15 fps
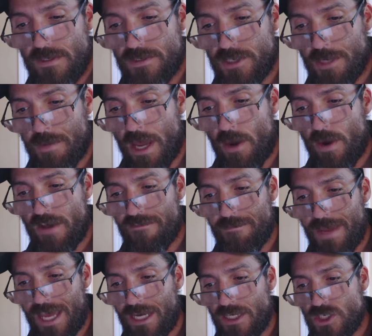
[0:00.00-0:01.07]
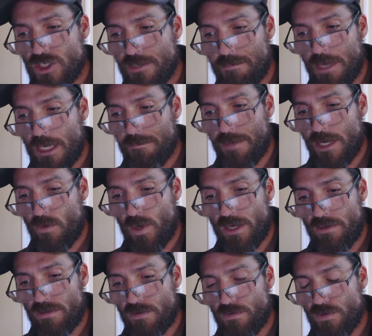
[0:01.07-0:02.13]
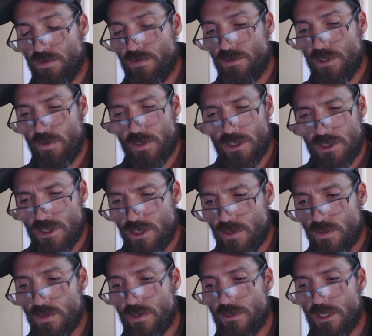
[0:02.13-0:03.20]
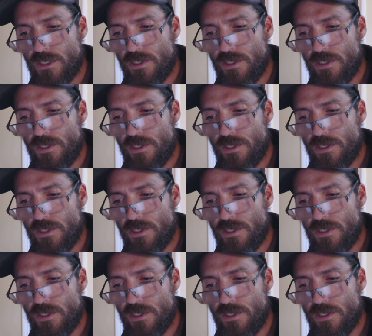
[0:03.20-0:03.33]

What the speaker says: Somehow I've managed to make my way through, to endure